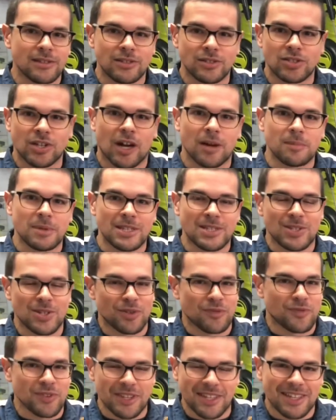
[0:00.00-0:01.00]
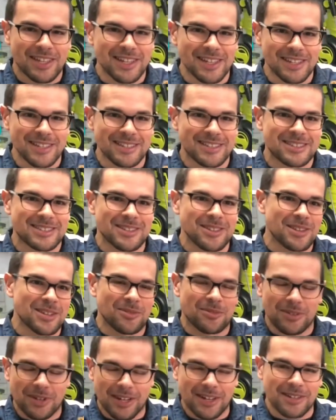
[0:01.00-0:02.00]
the job easier for the kids so they
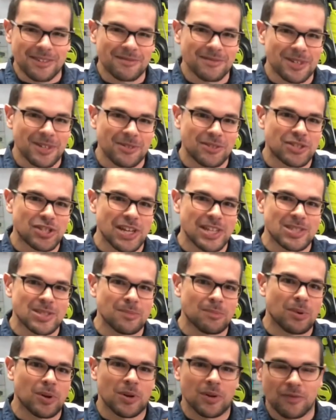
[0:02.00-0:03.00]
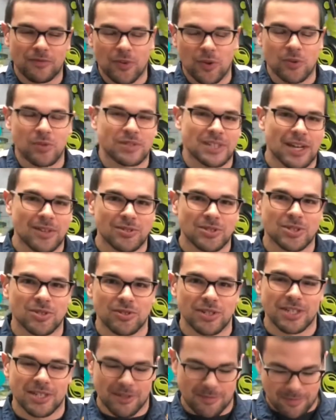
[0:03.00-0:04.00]
don't got to, chase the ball further down the
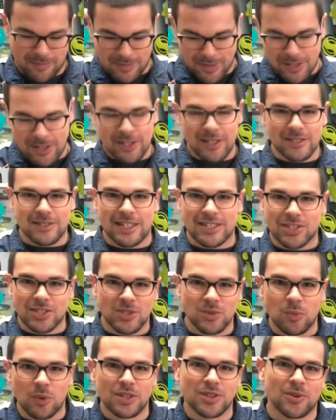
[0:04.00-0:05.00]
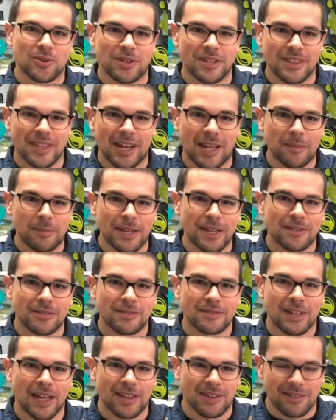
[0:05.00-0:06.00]
street. So that's just one learning that I made
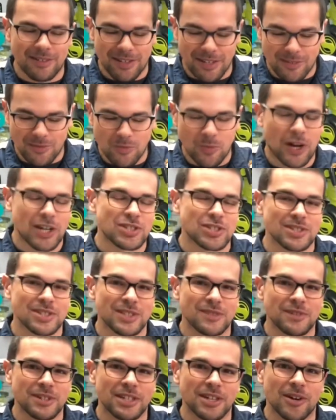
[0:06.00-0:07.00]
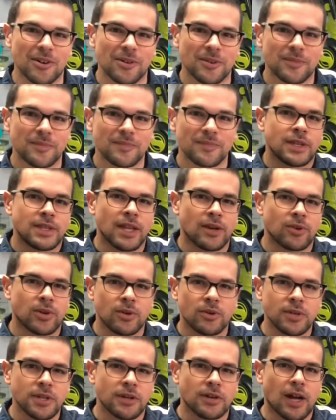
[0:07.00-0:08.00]
in watching this video. Now,
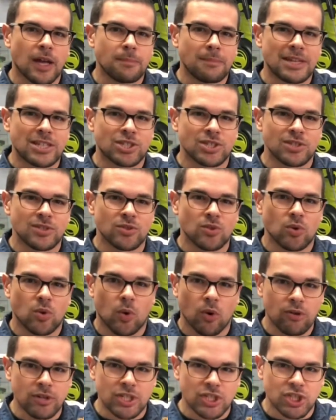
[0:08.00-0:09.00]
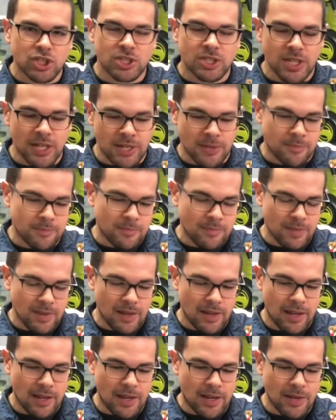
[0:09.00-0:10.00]
earlier I mentioned orange state.
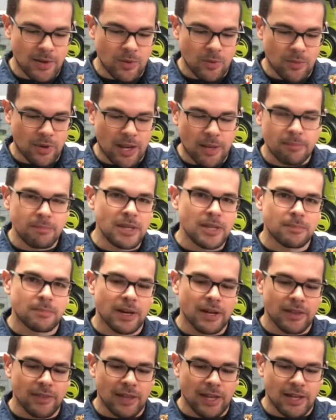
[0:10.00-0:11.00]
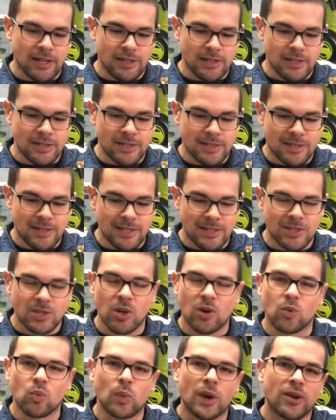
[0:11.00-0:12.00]
And what I mean by that is this
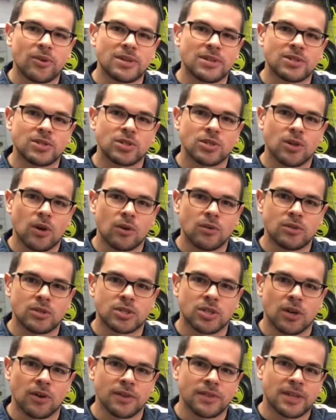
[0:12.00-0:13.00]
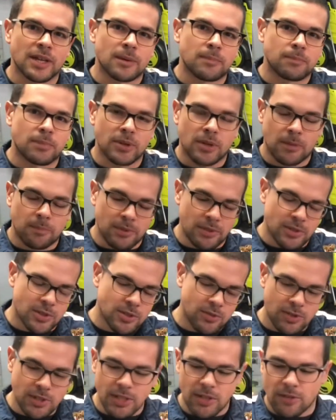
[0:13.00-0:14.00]
awareness code chart that I put up on the
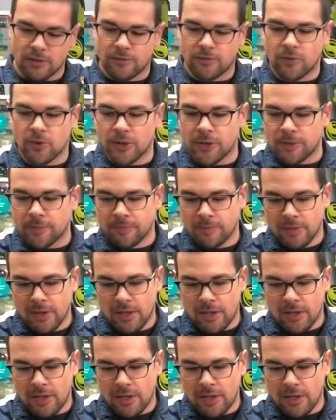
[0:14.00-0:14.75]
screen here for you.